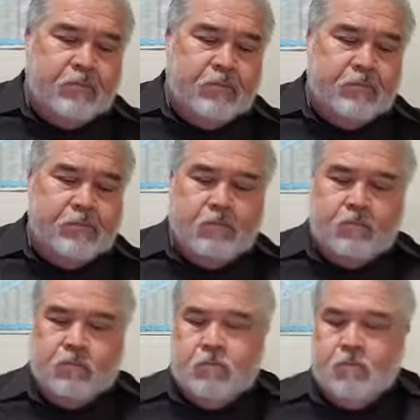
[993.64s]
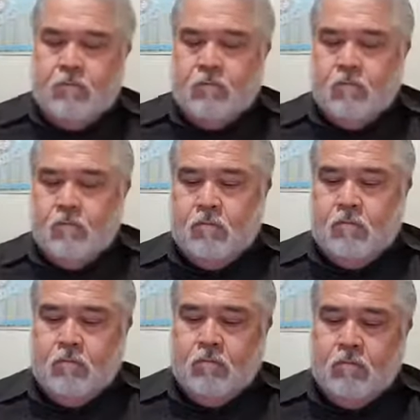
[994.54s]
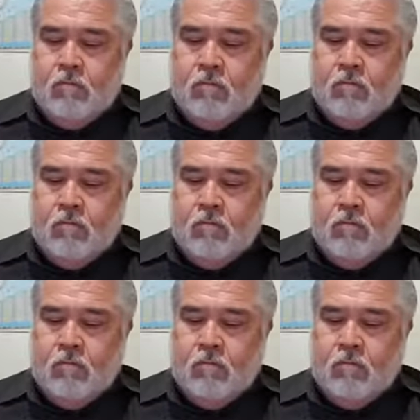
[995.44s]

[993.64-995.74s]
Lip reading: No one is speaking in this clip.